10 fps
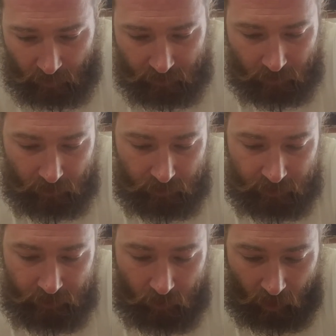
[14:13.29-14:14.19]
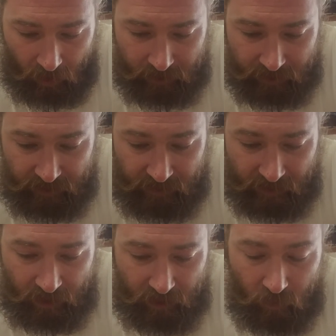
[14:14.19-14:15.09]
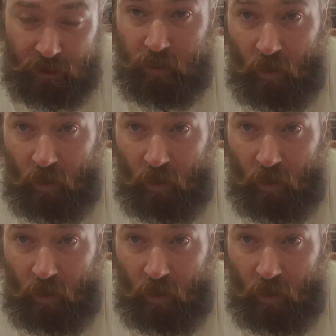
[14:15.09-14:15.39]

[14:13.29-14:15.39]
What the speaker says: so that you all can see which